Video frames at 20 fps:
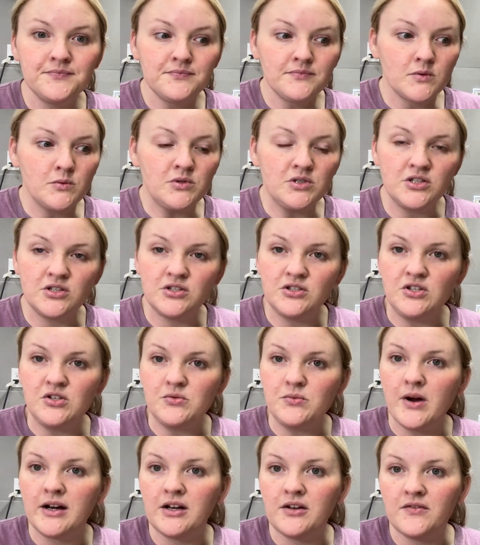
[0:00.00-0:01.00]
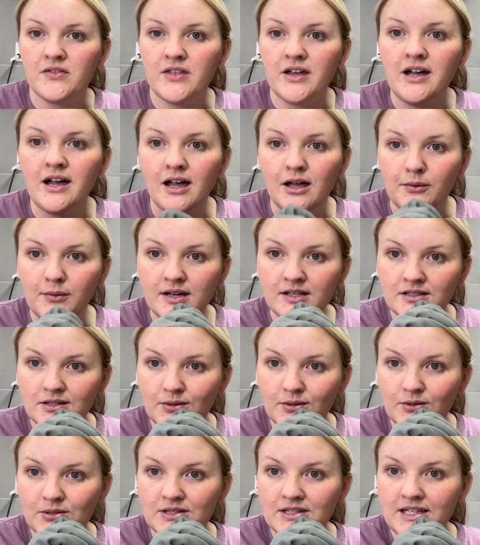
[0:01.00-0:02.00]
which is just right off the highway. So
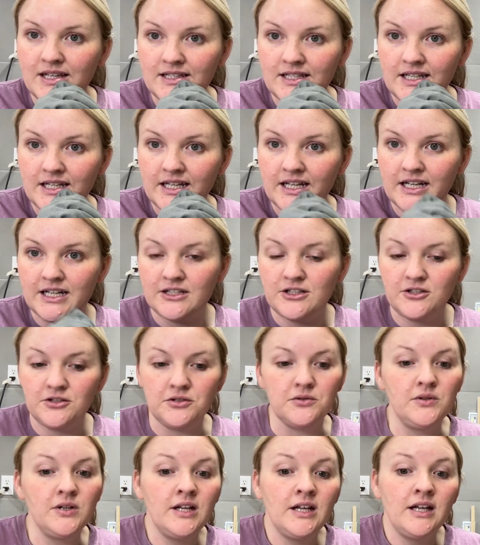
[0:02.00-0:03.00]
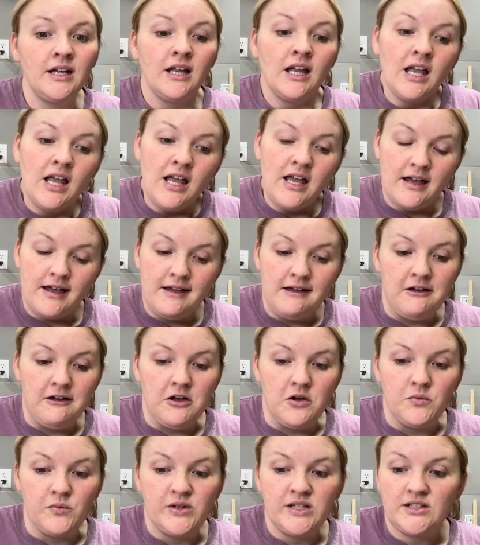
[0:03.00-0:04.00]
it's easy to get to.
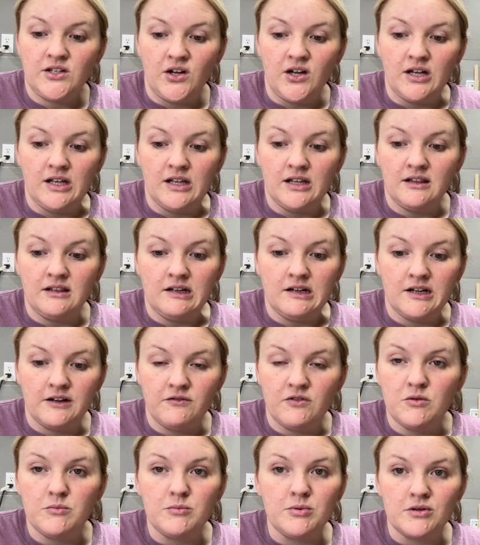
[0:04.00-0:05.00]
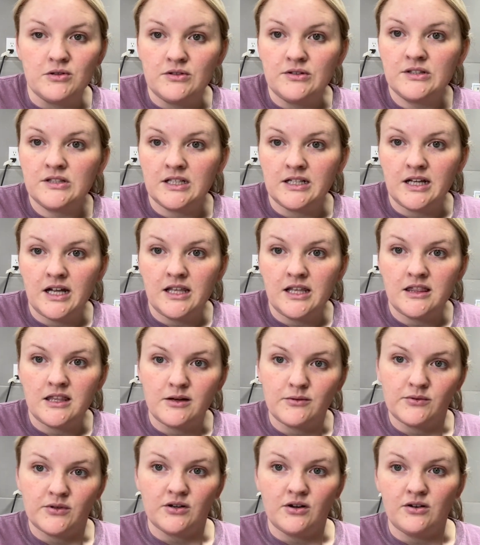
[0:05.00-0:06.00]
We saw a lot of the booths tonight. They
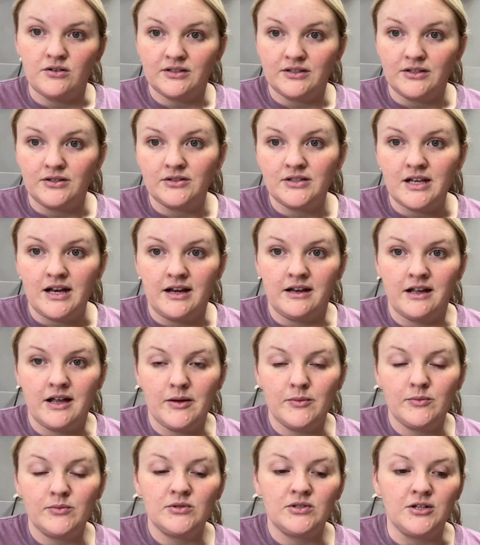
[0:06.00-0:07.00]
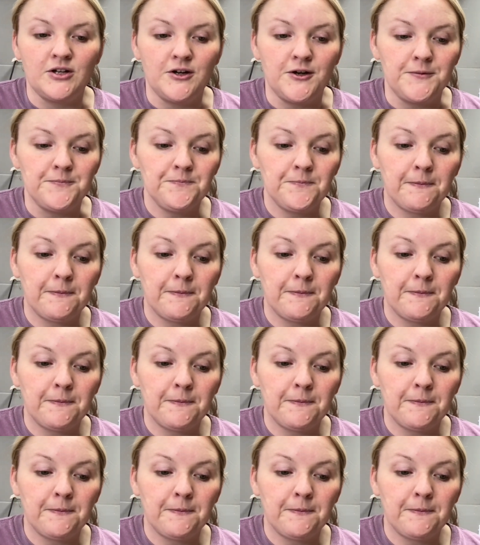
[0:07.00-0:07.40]
were also setting up. So